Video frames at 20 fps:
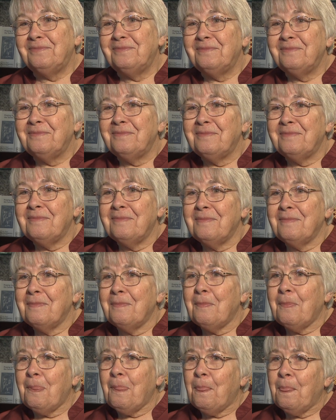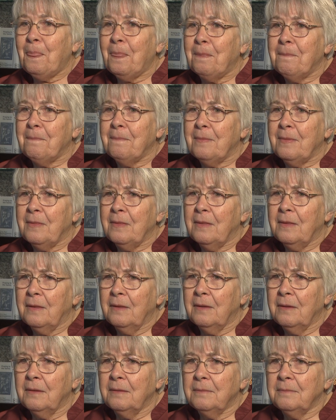What do you think about St. Vincent de
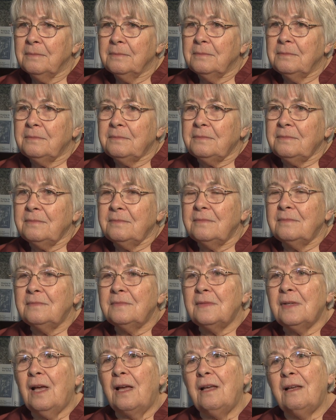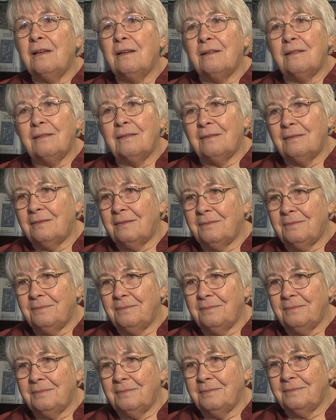Paul getting
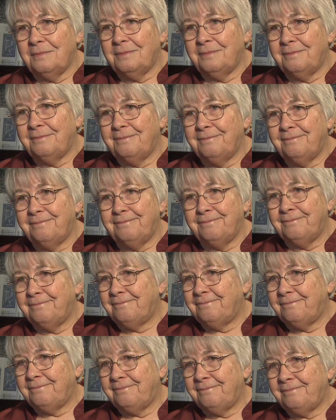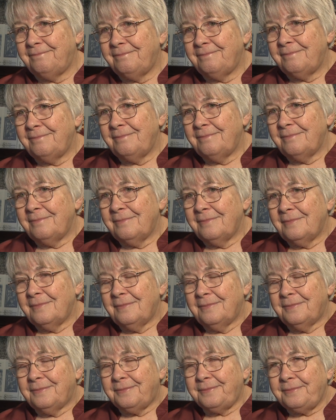involved in something unique like this?